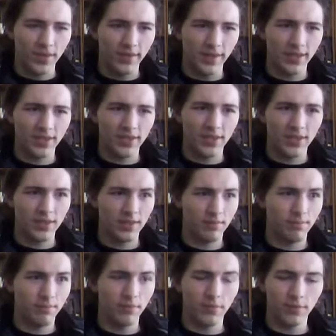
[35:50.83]
this
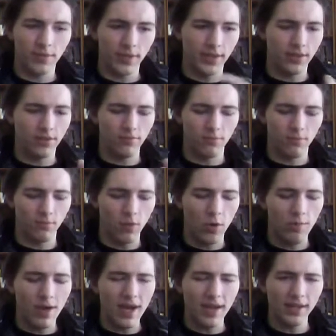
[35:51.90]

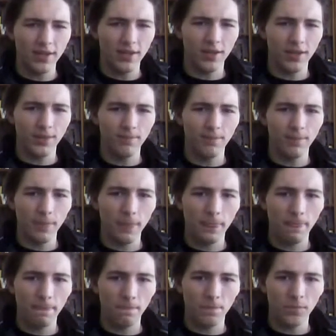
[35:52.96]
robot could
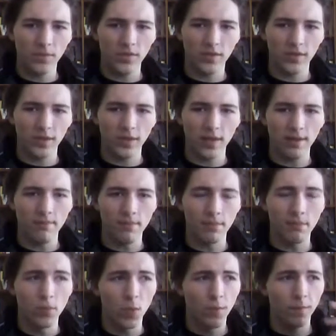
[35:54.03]

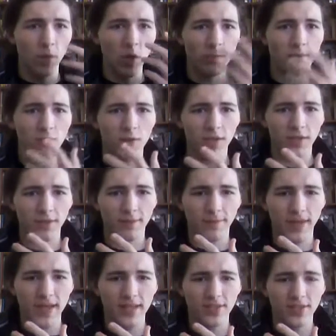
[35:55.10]
morph Obi-Wan's
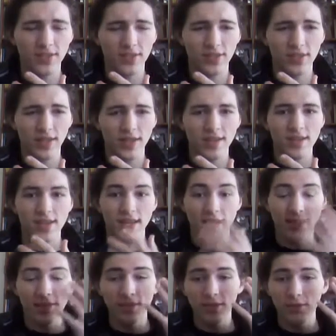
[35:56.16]
face
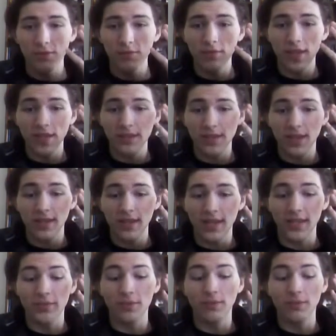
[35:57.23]
into
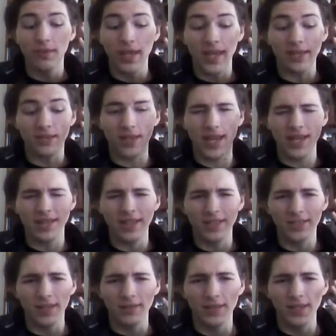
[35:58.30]
a
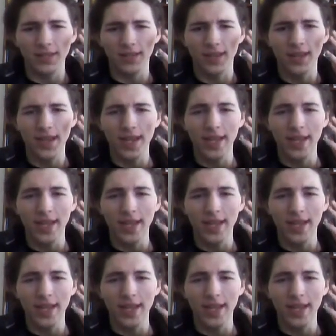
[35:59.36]
likeness of this guy,